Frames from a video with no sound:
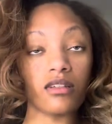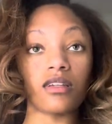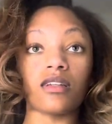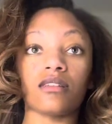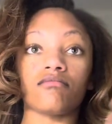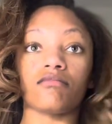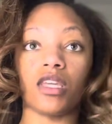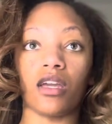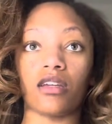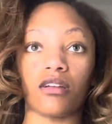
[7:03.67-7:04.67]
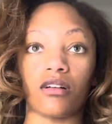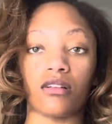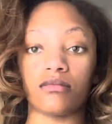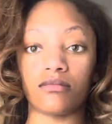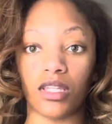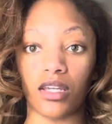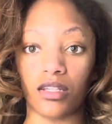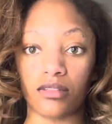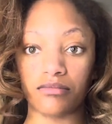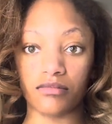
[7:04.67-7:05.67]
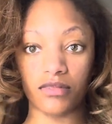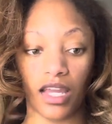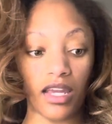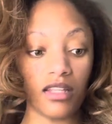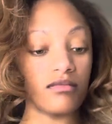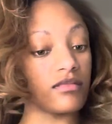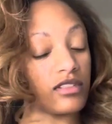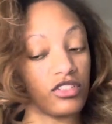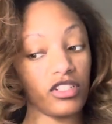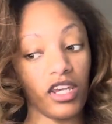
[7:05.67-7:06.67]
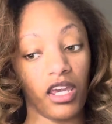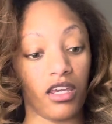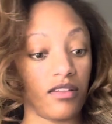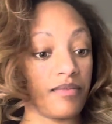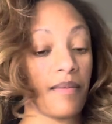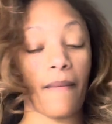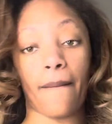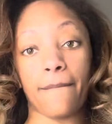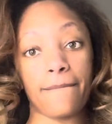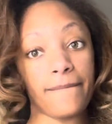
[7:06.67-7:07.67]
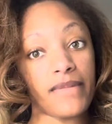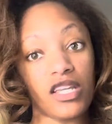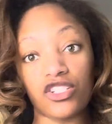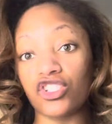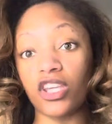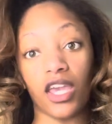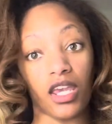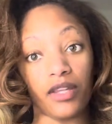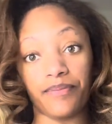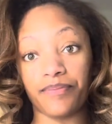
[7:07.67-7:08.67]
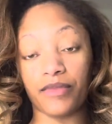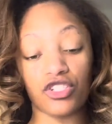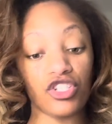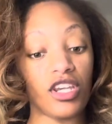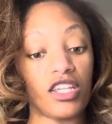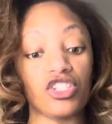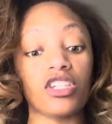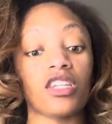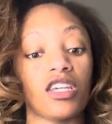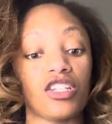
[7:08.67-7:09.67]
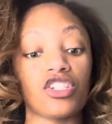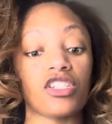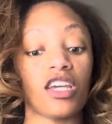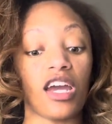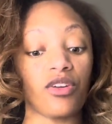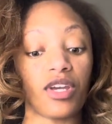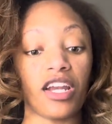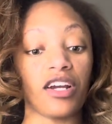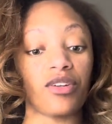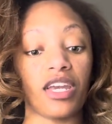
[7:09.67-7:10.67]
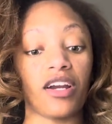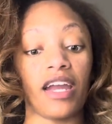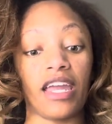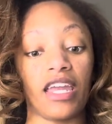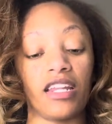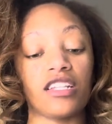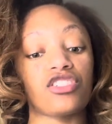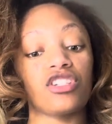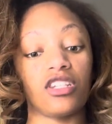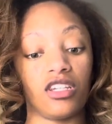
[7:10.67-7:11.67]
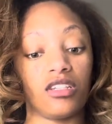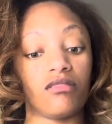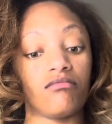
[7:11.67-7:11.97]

And yeah, y'all, like that, she ate. She ate. She did. She said, I don't care, I ate. And she did.